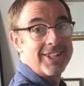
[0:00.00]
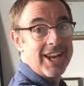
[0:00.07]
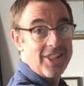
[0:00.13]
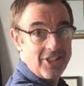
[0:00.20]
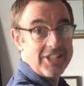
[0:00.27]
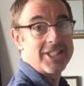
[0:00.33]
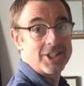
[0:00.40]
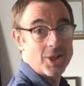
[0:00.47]

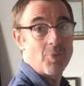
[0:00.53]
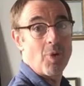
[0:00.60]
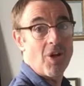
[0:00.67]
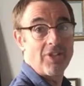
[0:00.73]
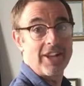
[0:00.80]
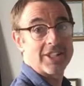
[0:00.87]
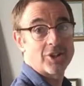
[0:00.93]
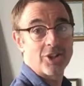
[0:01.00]
Yeah, this is the
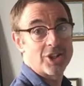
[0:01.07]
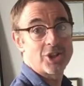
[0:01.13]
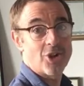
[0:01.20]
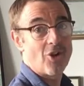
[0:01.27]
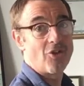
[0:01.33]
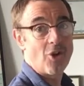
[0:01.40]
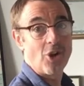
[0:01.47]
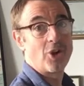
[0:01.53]
one that's going to
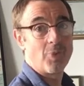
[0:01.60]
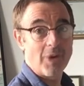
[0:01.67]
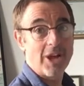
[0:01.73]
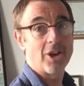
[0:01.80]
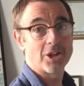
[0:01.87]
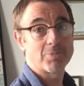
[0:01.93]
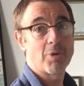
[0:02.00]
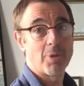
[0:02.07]
solve all your
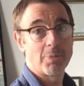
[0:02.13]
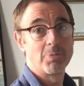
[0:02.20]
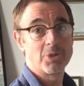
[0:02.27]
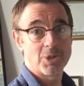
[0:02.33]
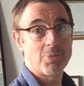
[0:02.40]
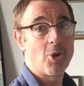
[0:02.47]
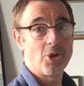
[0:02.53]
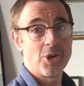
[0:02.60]
weight loss
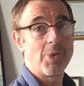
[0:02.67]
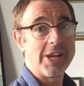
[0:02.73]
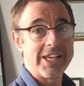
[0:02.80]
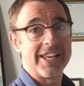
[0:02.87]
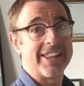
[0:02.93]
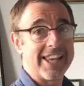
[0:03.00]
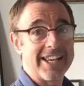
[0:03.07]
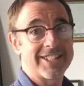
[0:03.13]
problems. The more you
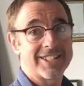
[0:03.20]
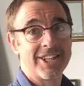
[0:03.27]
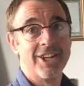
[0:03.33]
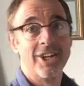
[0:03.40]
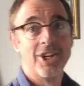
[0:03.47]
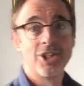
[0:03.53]
eat of this.